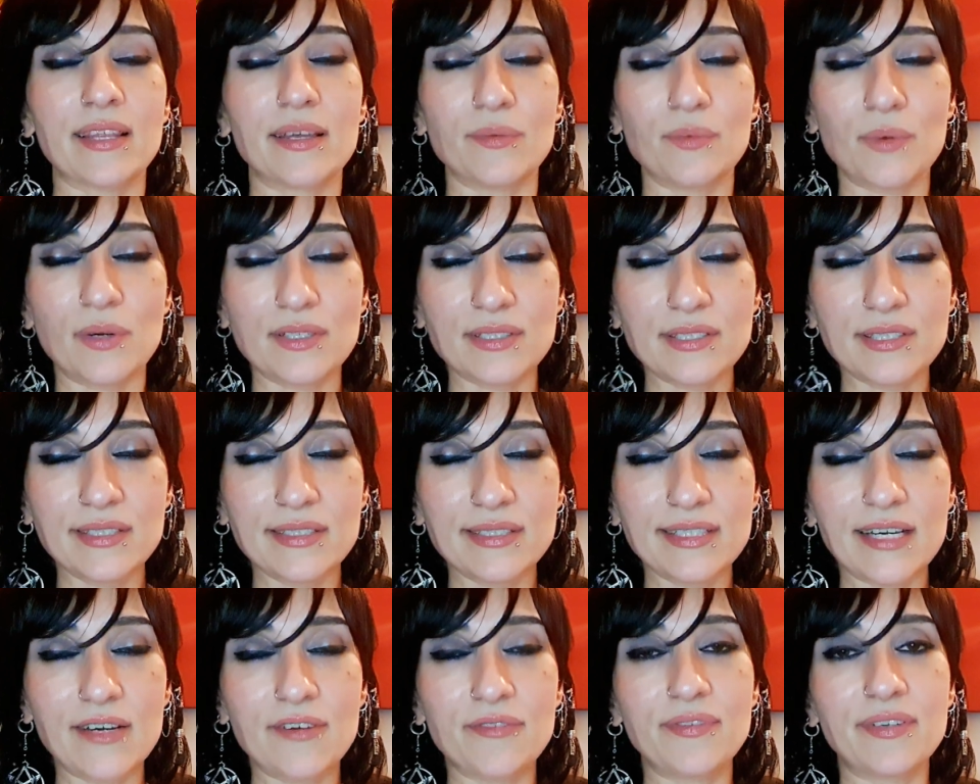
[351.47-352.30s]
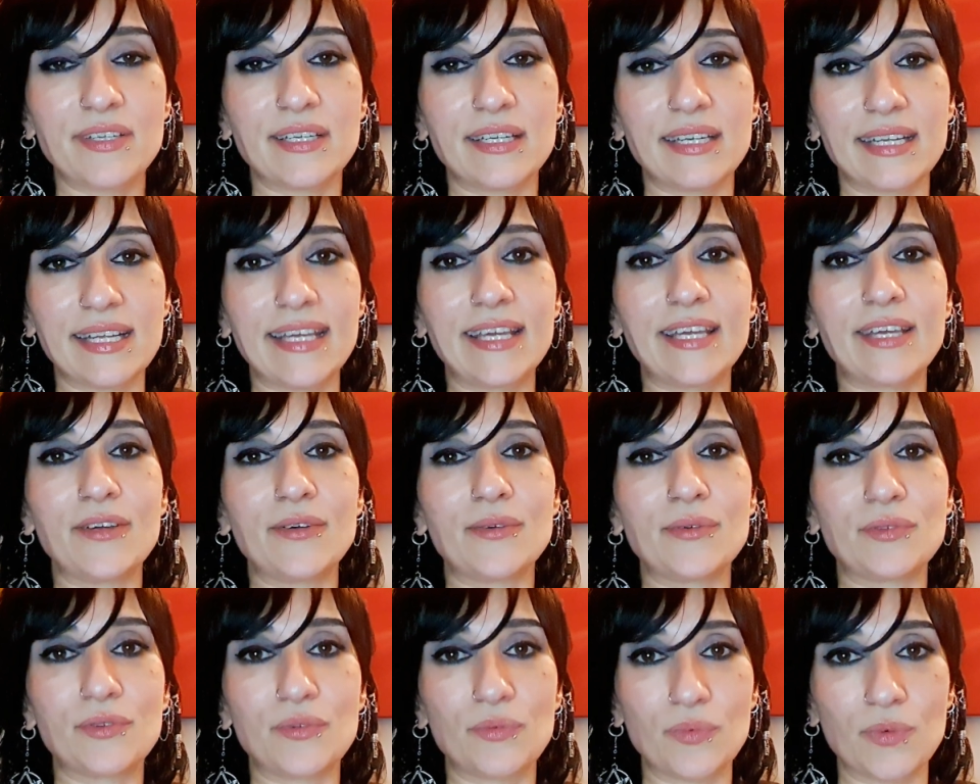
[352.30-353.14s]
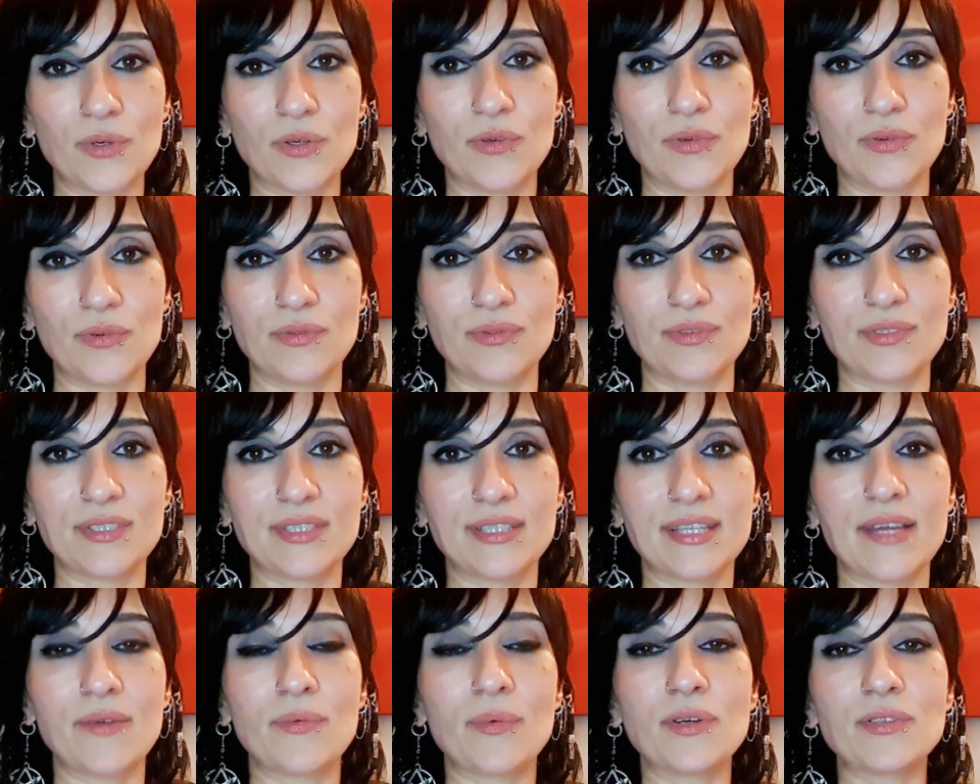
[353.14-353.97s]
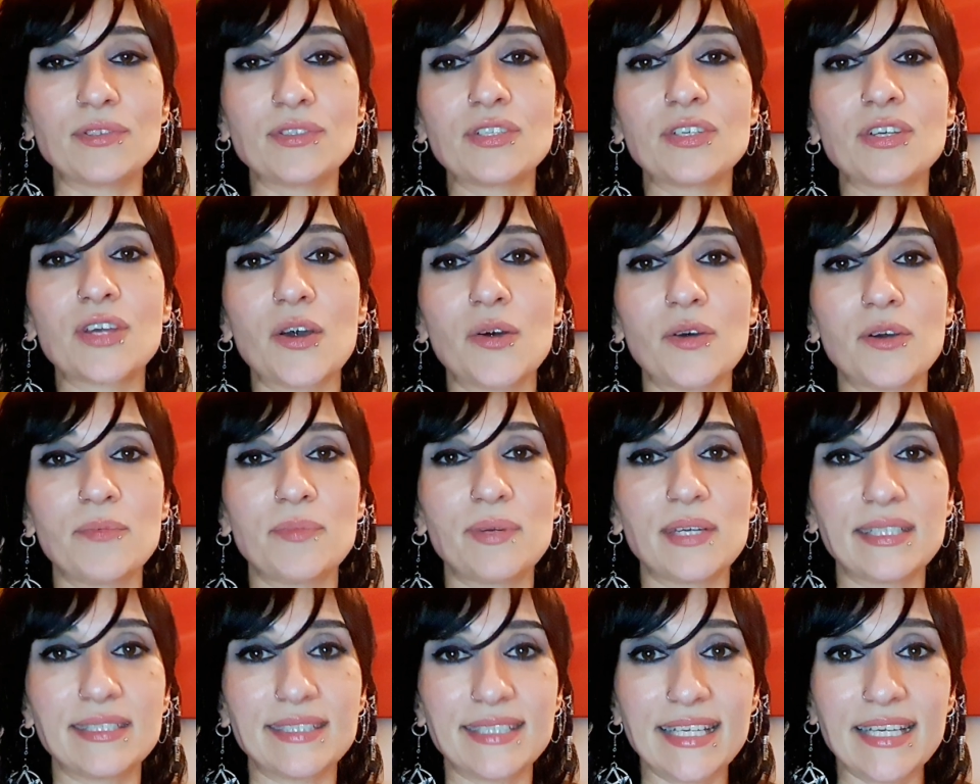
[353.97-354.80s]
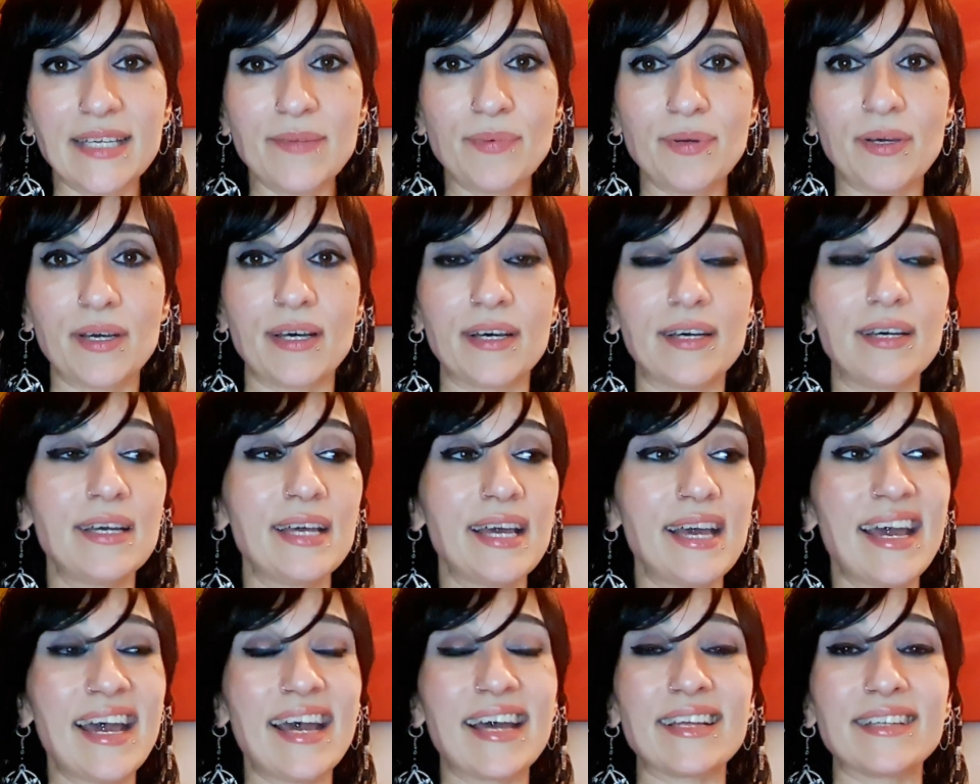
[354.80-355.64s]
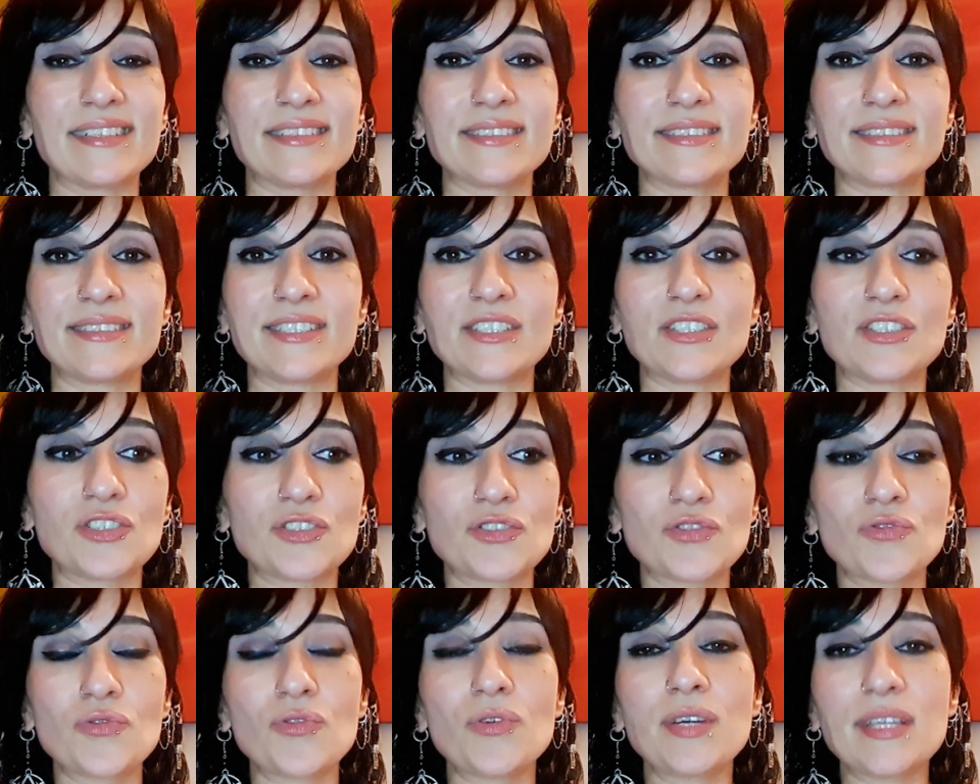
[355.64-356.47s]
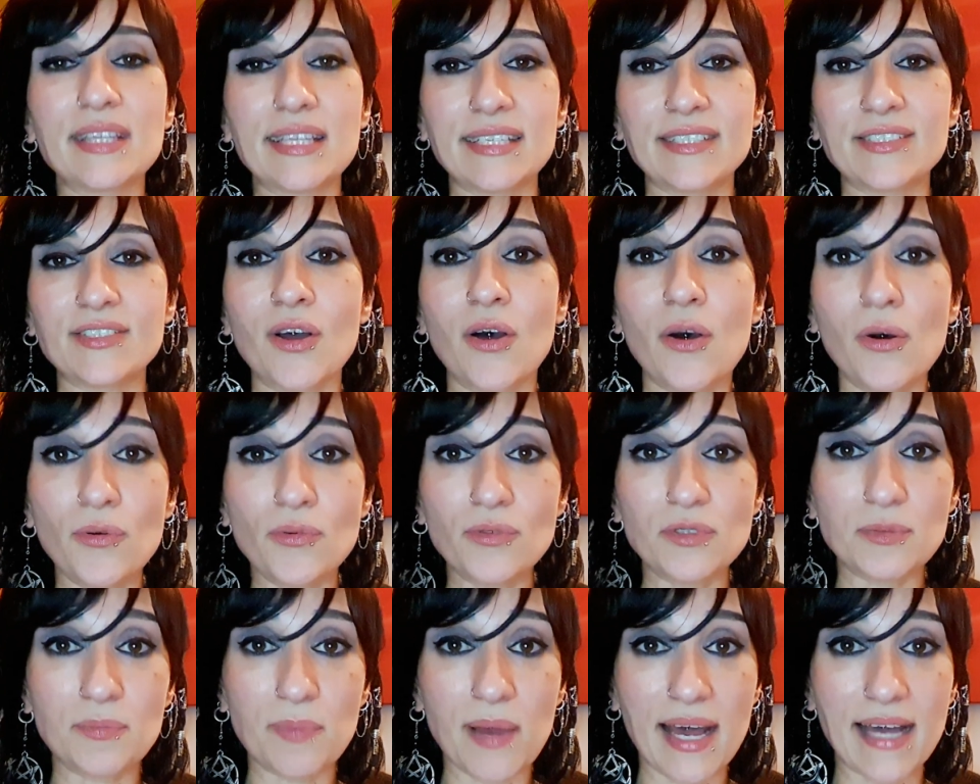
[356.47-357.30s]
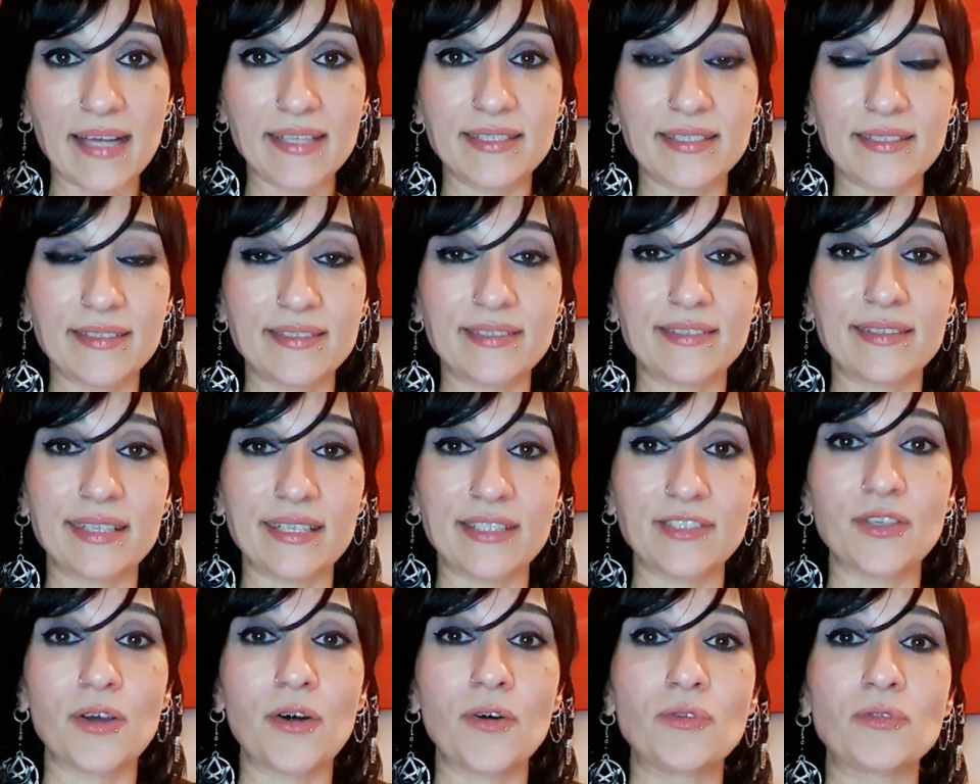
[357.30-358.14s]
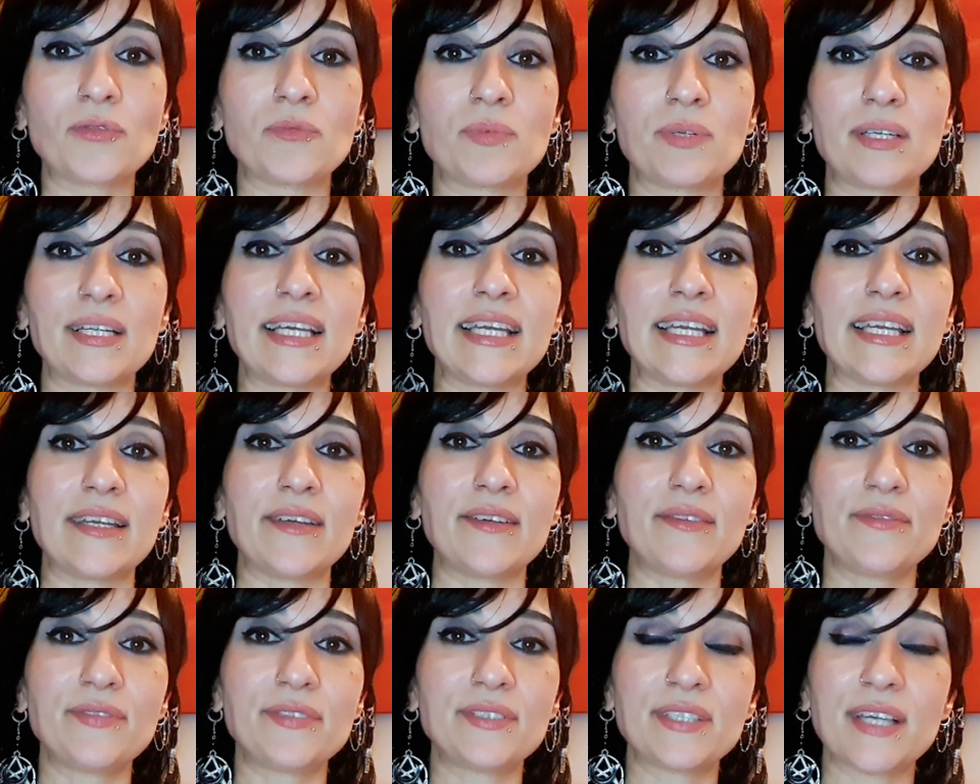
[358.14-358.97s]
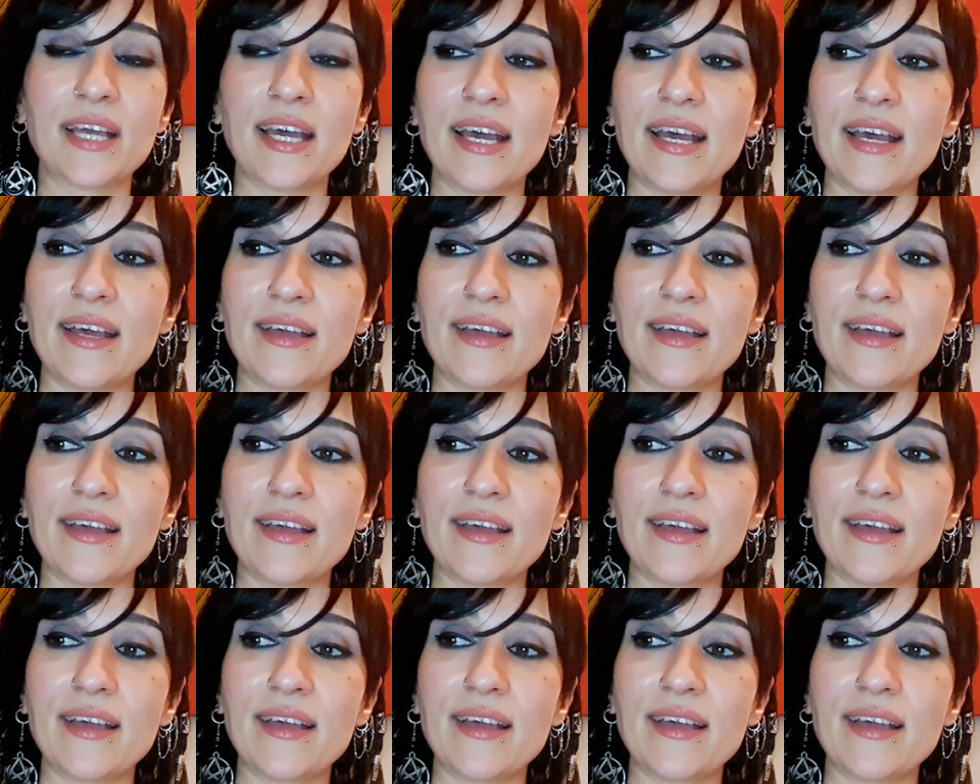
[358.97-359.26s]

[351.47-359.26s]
They want to delve in and heal the wounds. They want to go a bit deeper and destroy these old patterns and these old beliefs